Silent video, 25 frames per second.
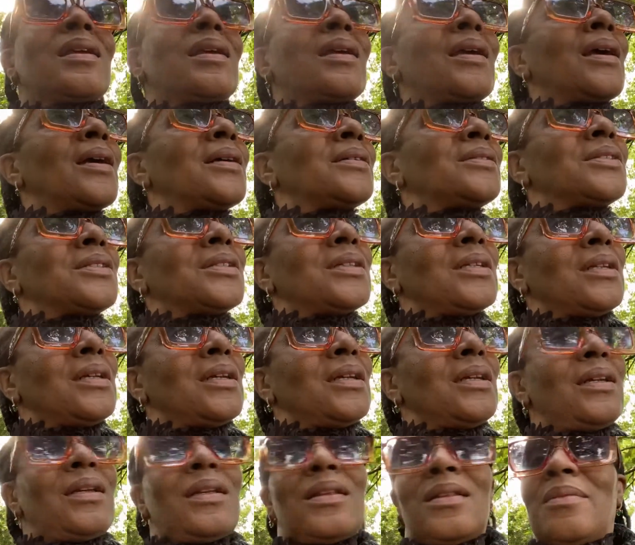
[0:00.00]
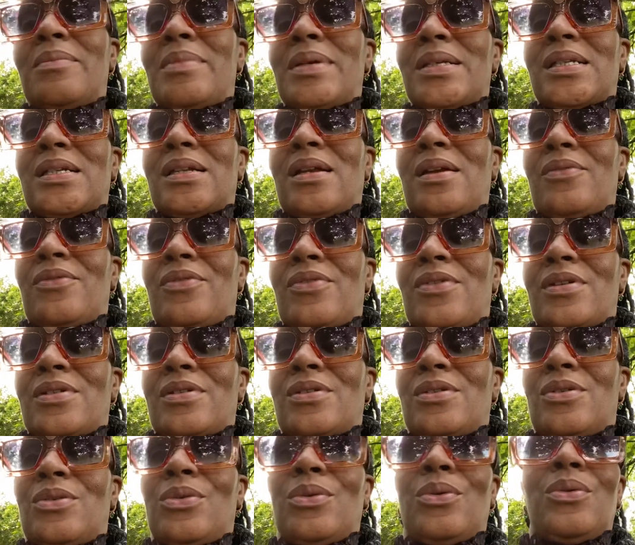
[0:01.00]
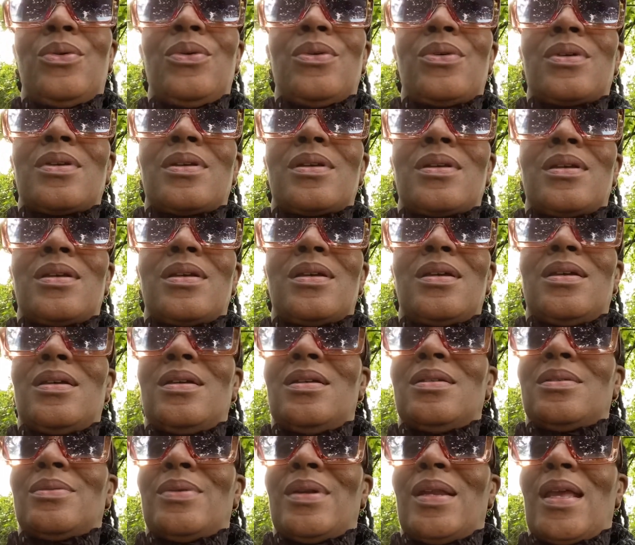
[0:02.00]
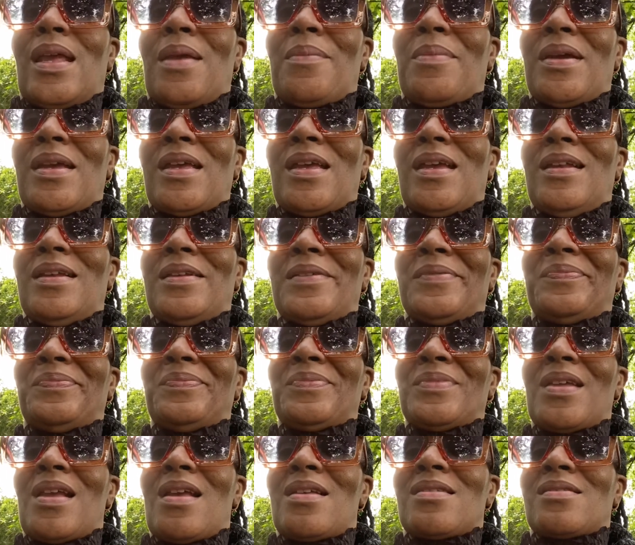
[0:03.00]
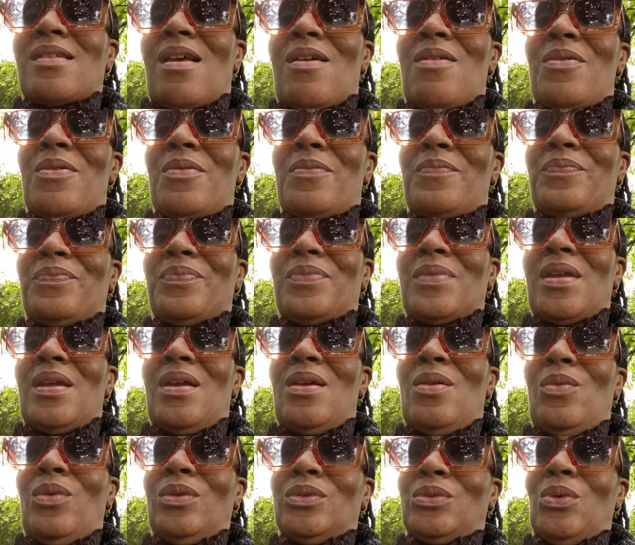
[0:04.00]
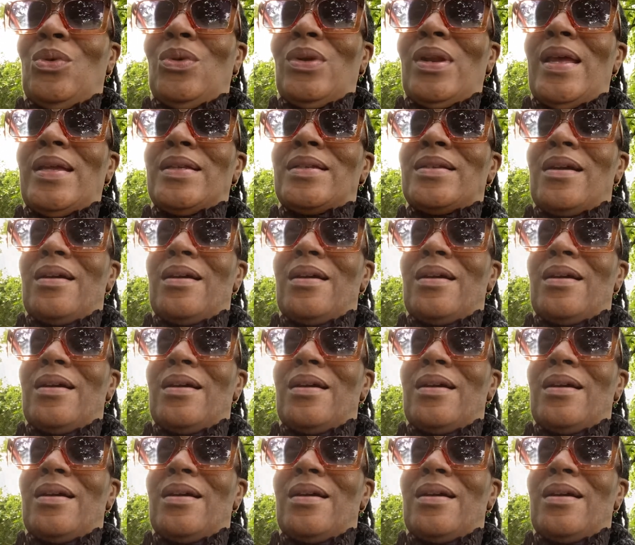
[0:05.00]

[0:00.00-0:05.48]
actually the best time for us to talk is when I get back in. So we'll talk later.